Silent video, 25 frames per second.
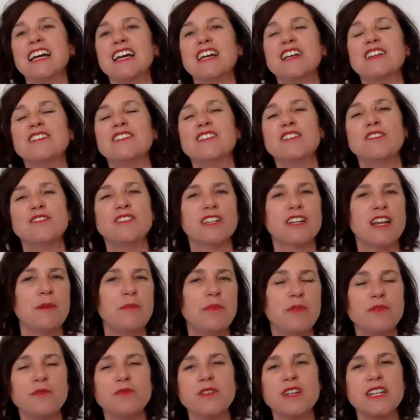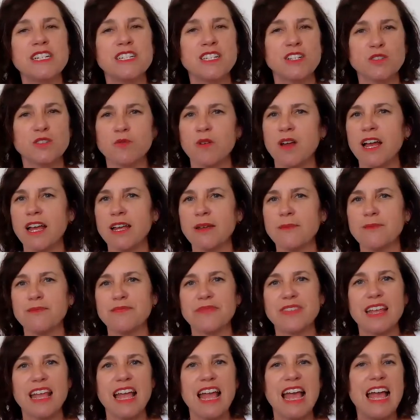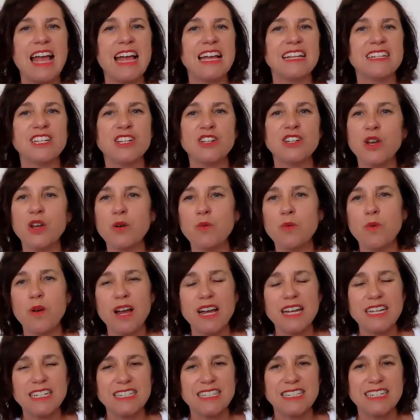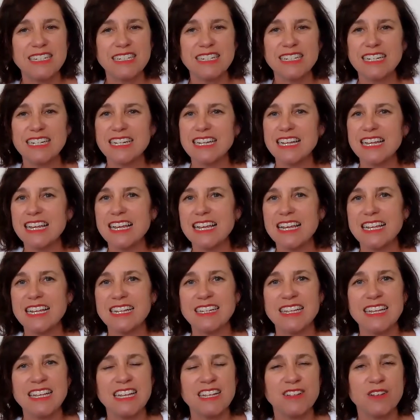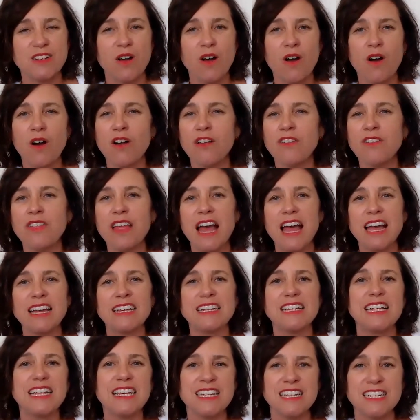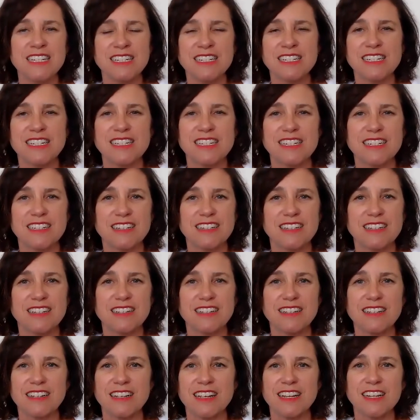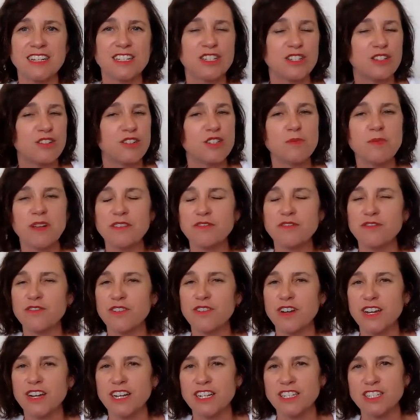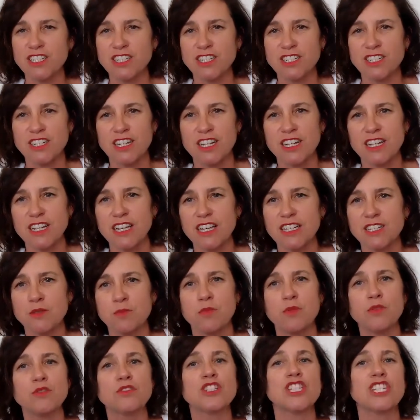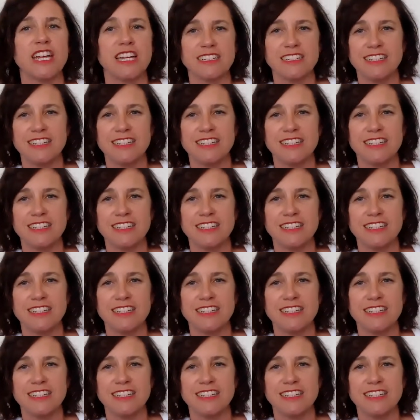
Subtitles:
There's a couple of reasons why. And you know what? All that is, and excuse my French, it's bullshit.